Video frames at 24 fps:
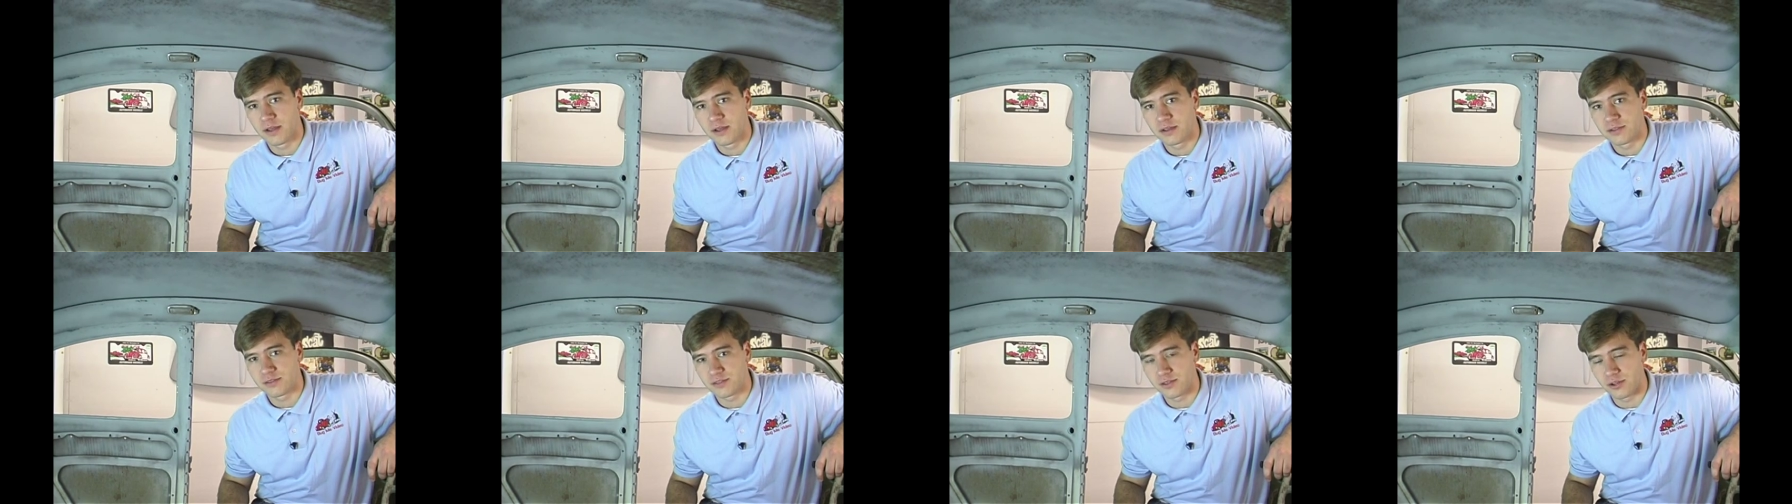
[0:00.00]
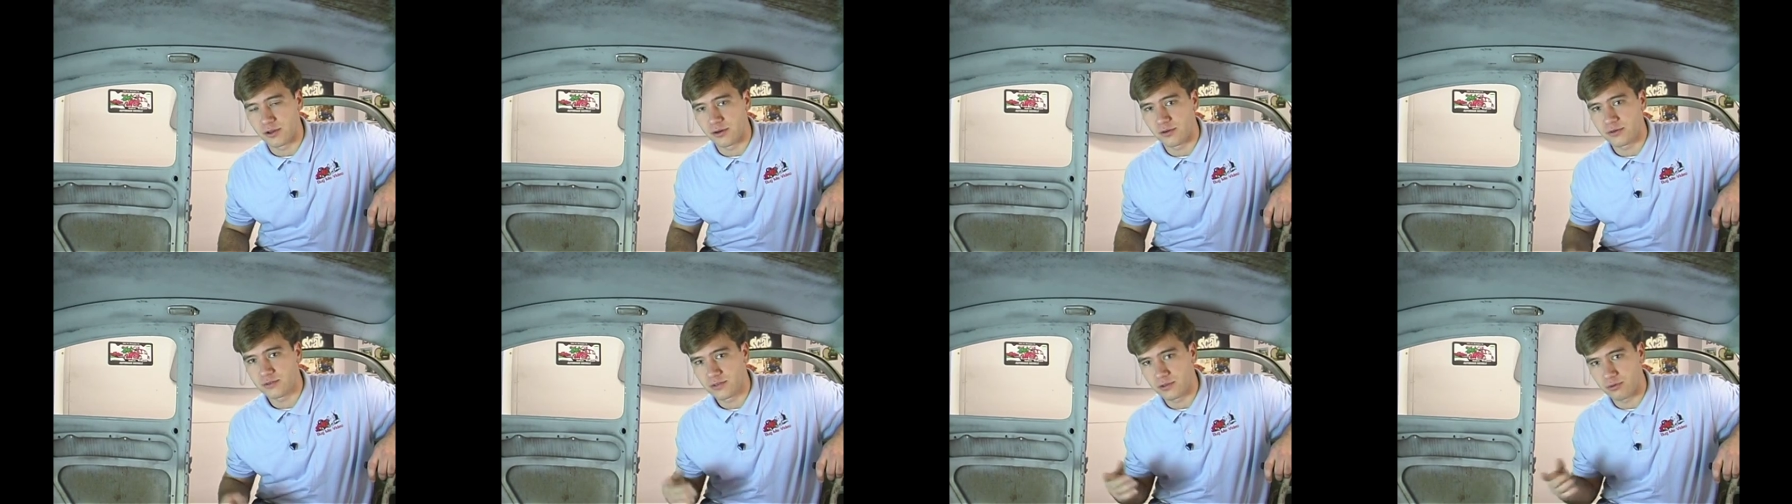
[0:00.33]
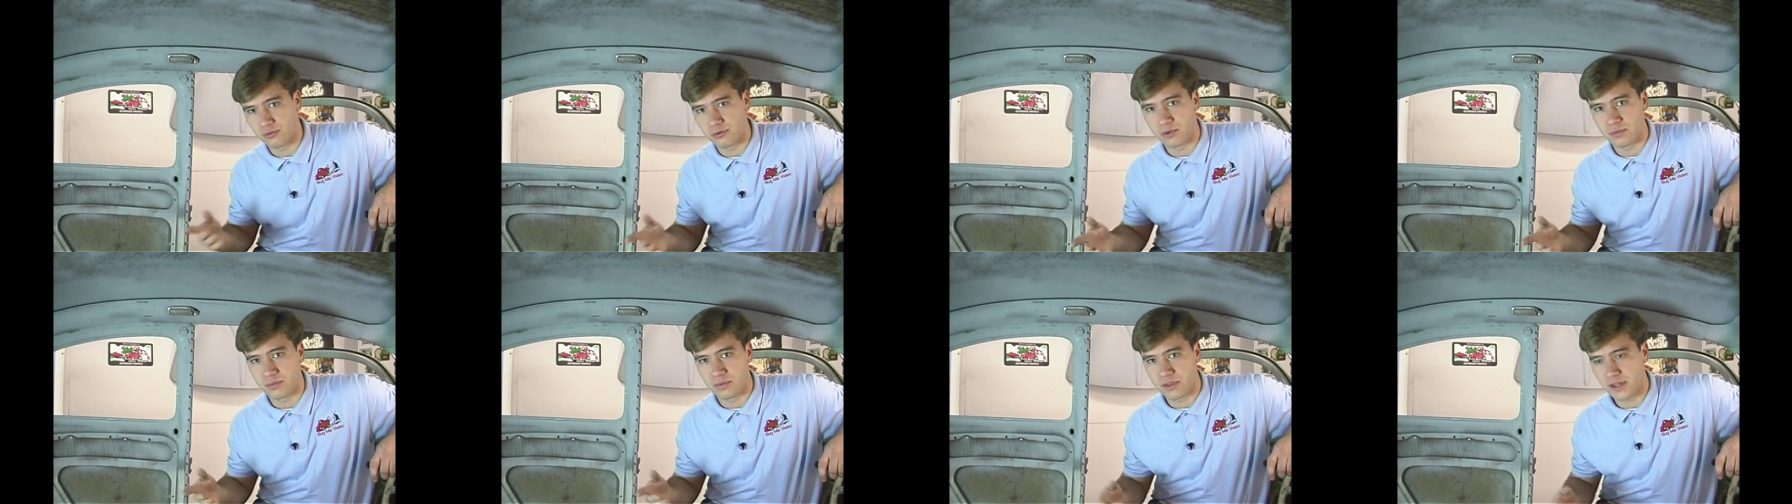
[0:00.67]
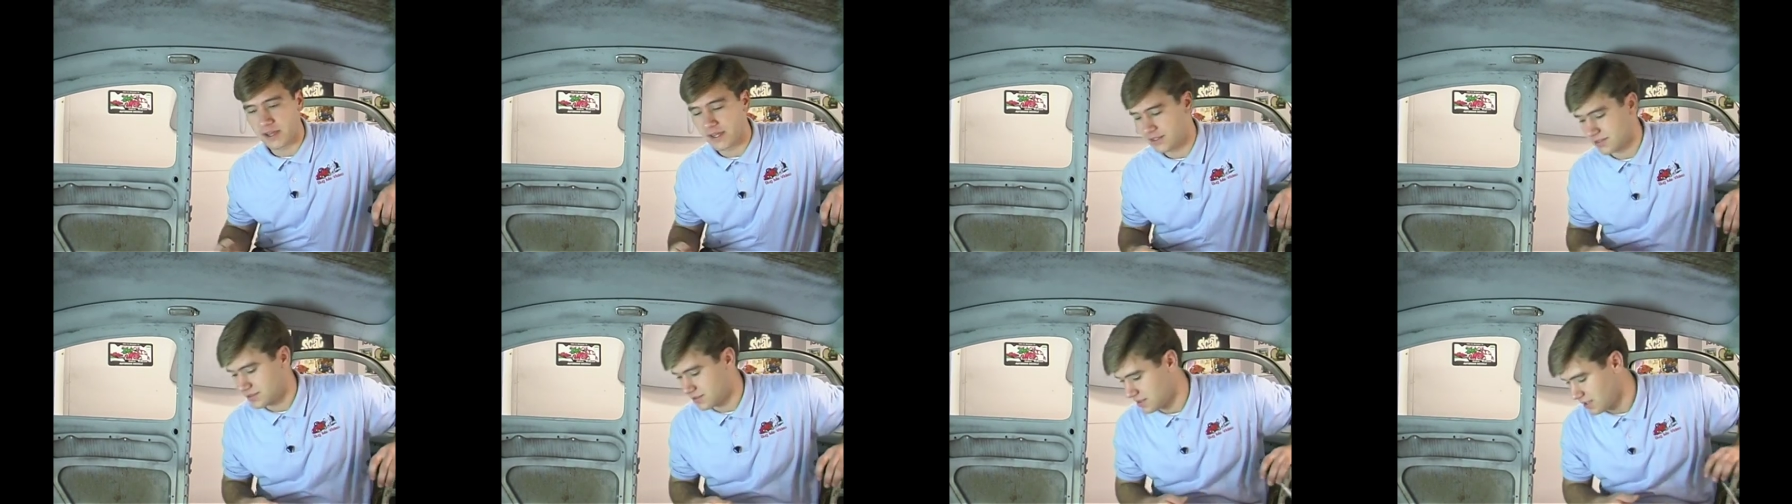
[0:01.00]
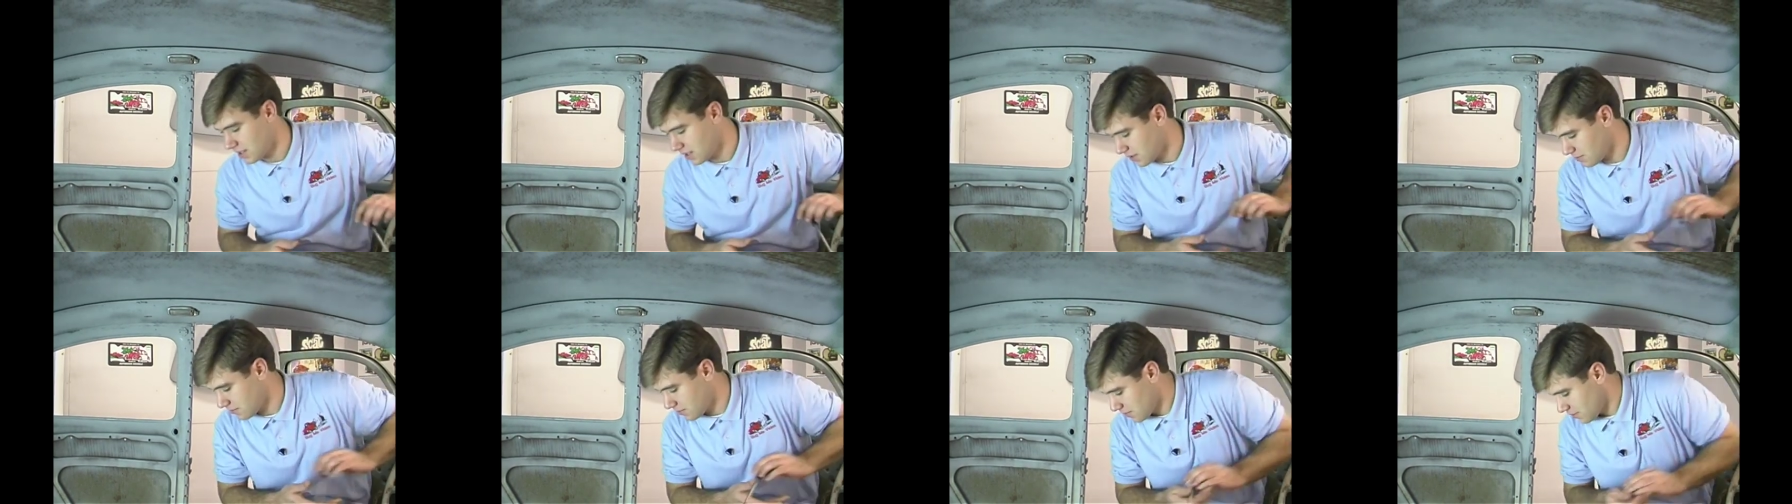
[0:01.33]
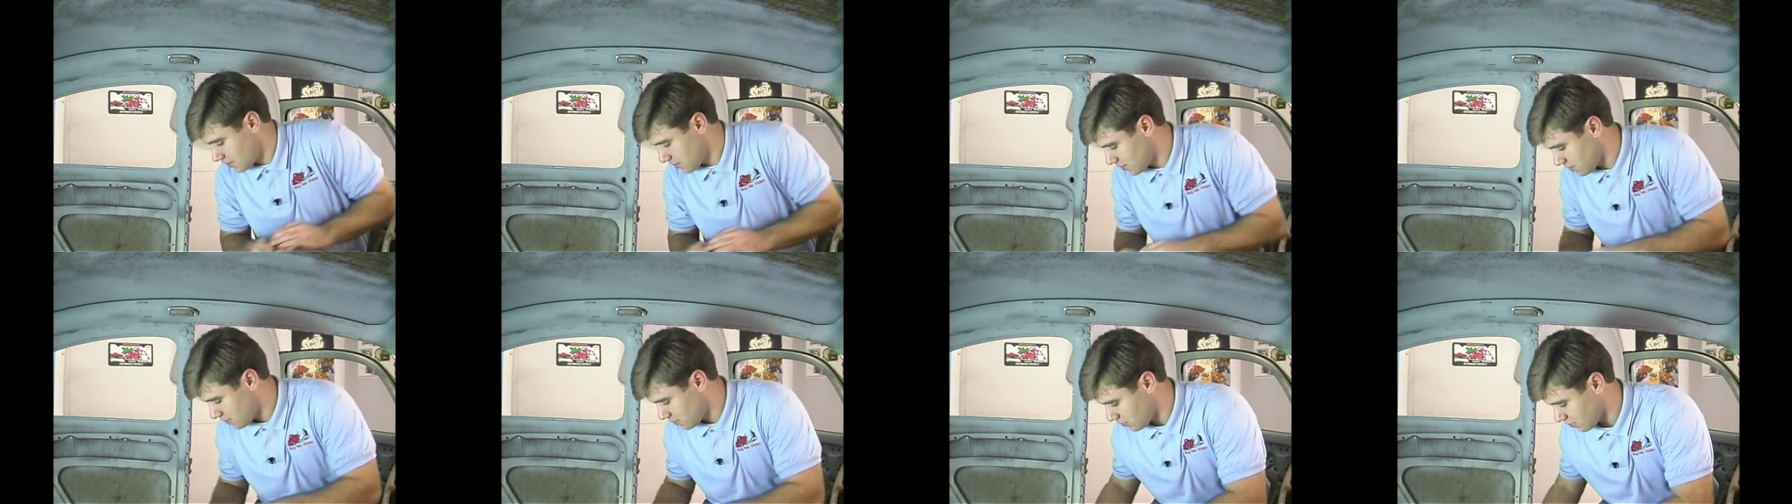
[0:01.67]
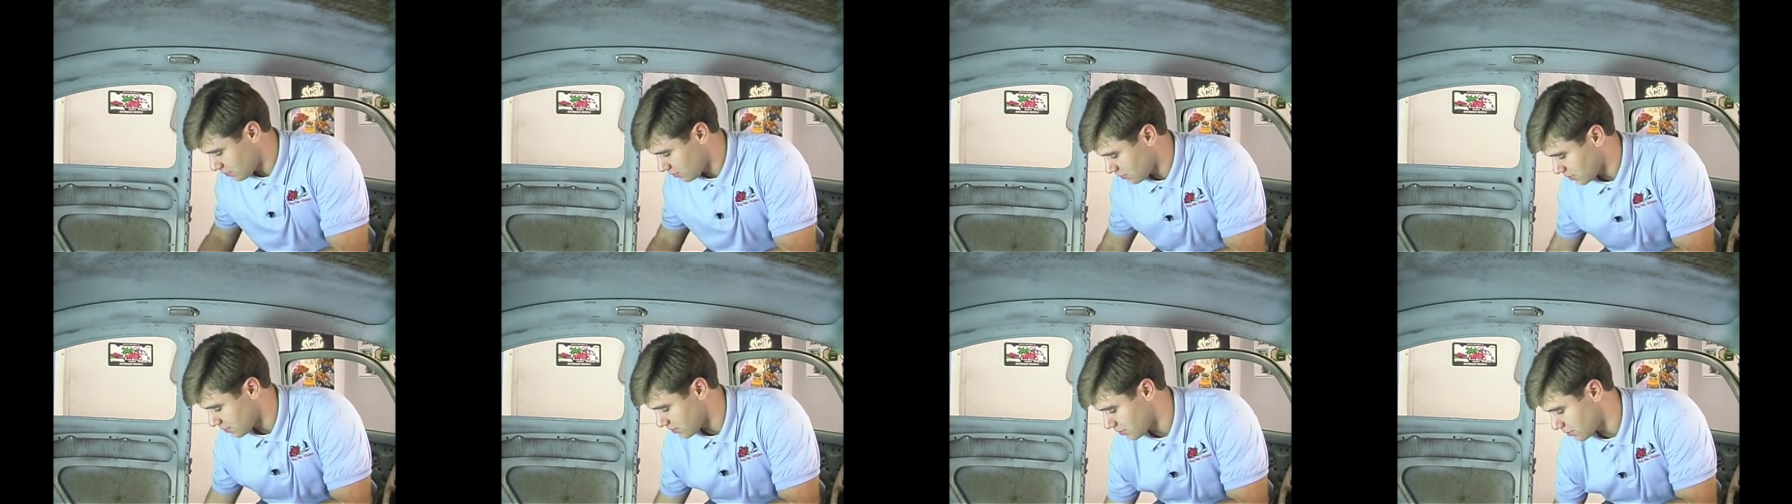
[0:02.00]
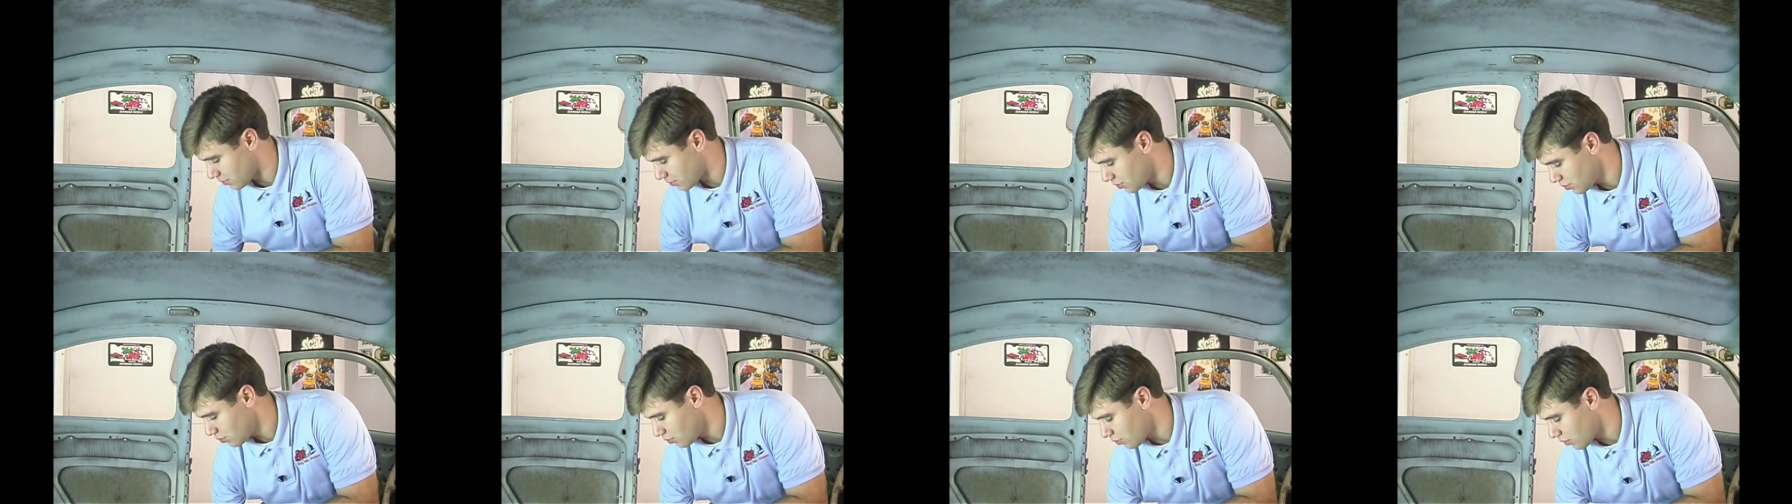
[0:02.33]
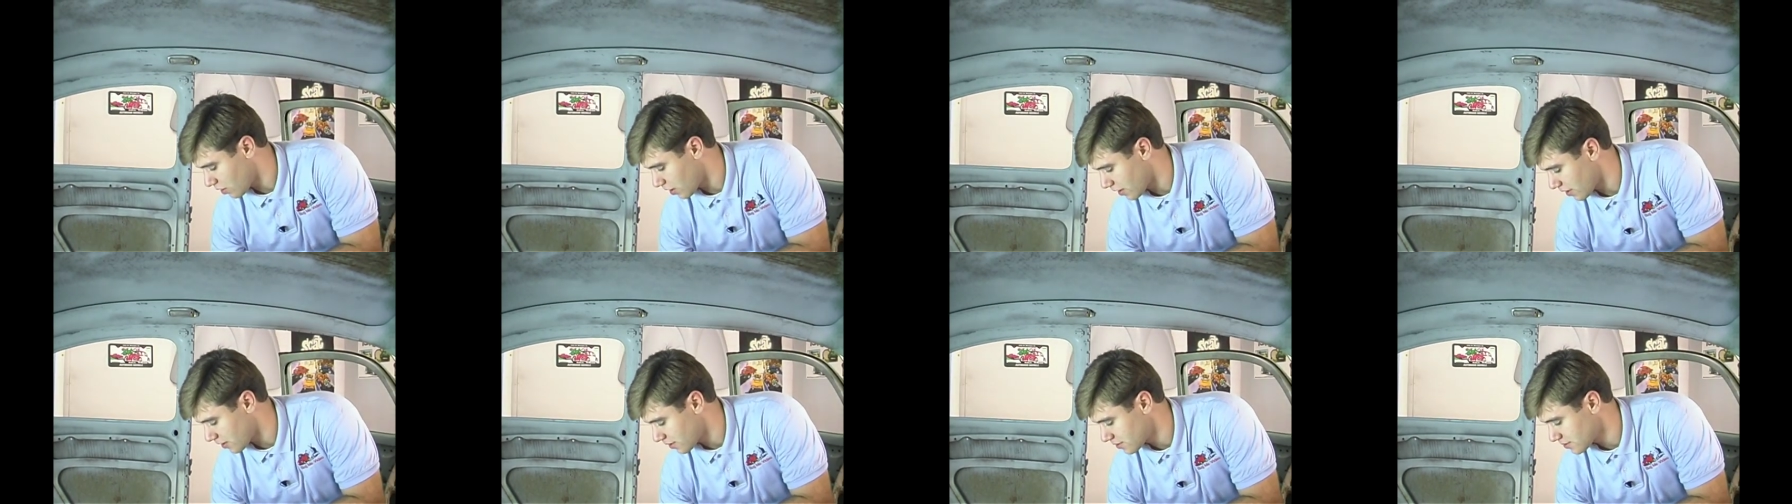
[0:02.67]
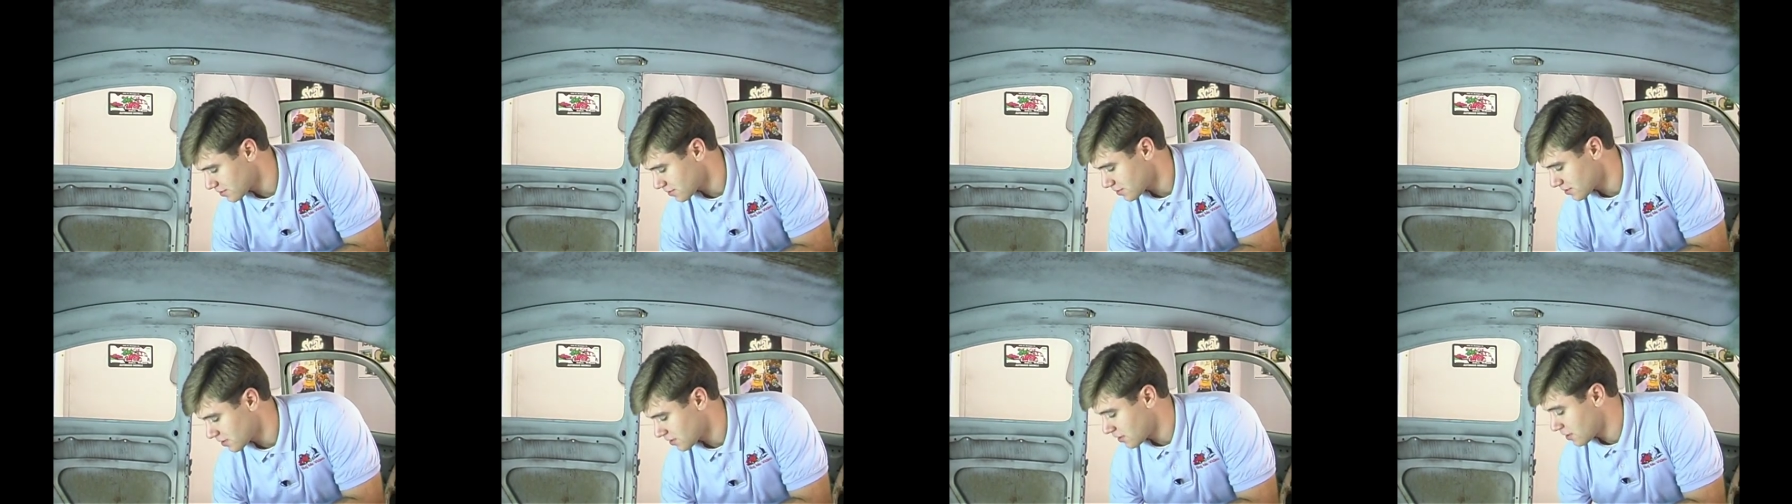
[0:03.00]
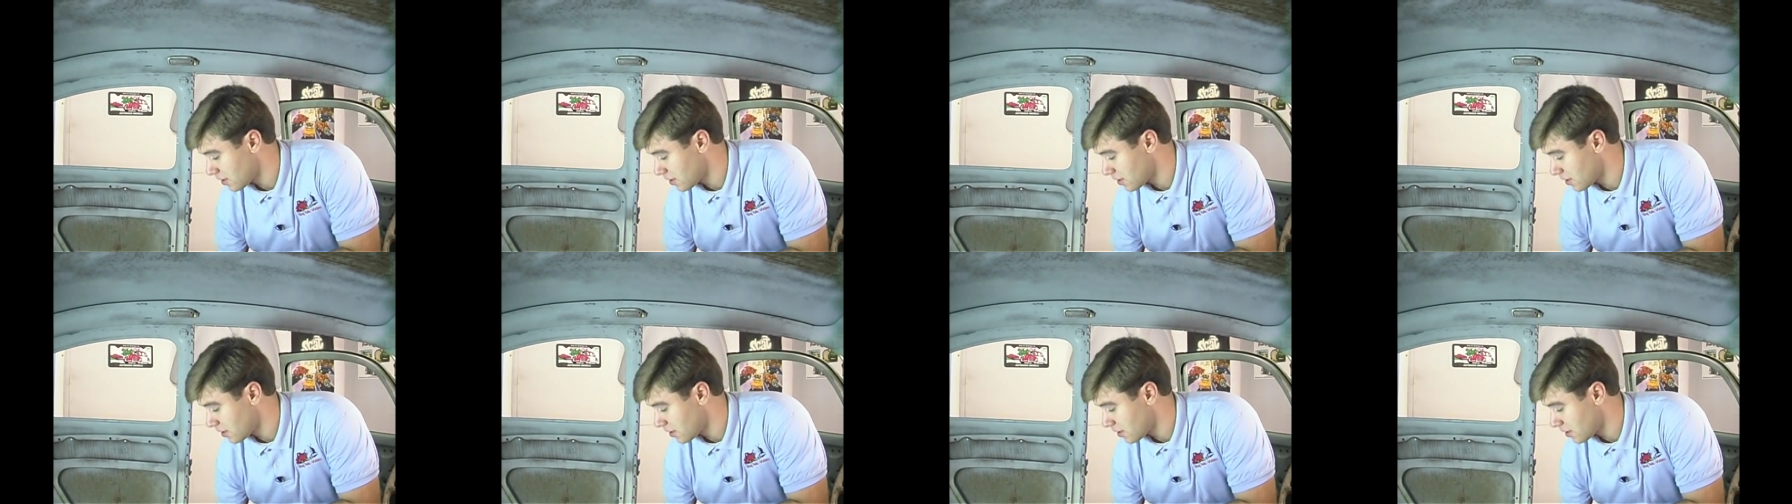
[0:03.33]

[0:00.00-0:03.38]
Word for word: So to replace them with our new wires,